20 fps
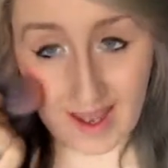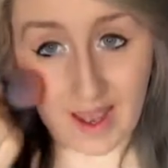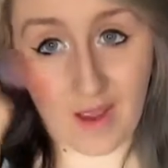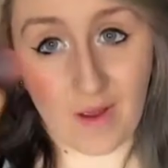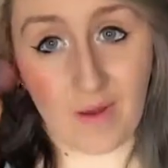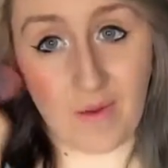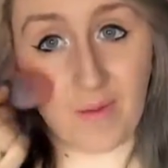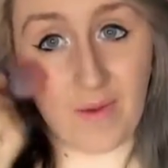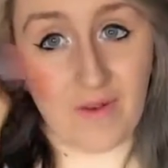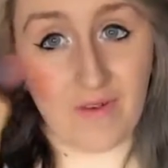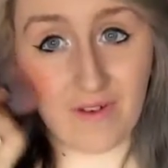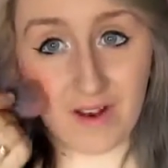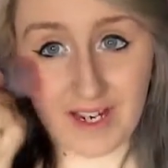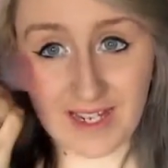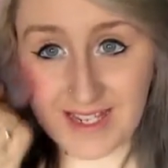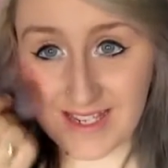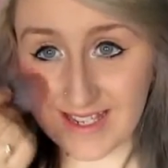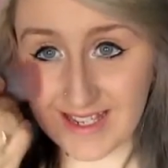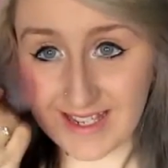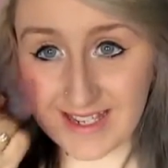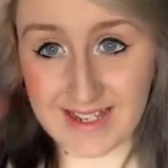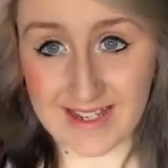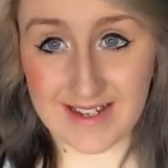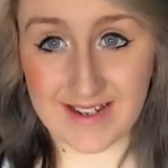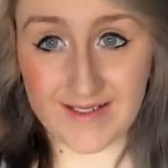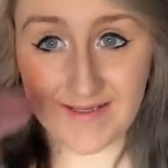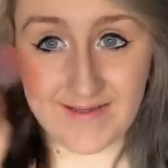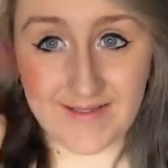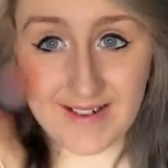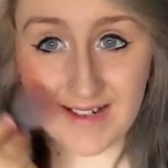it would be right in the
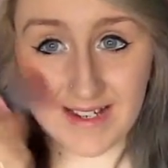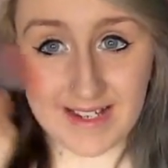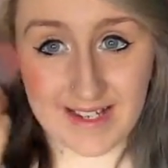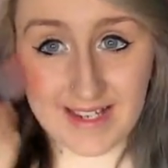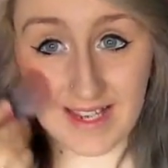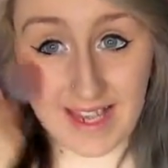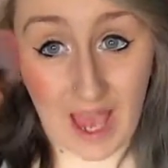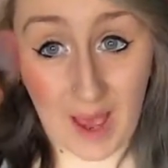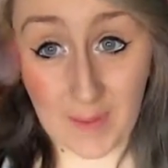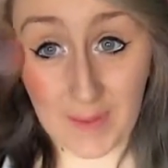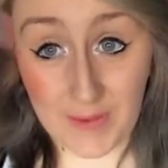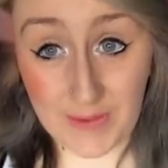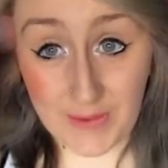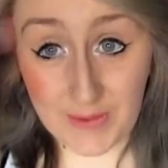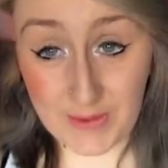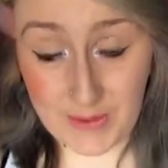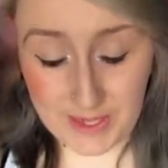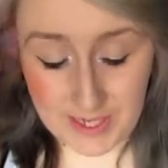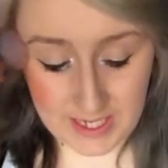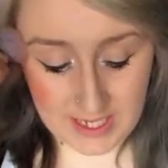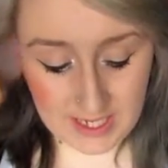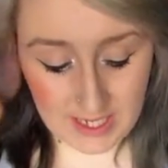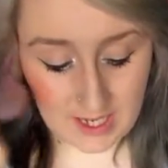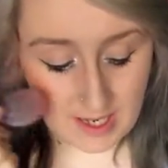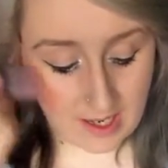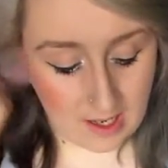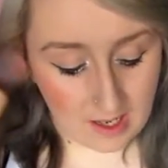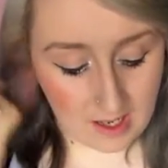apples.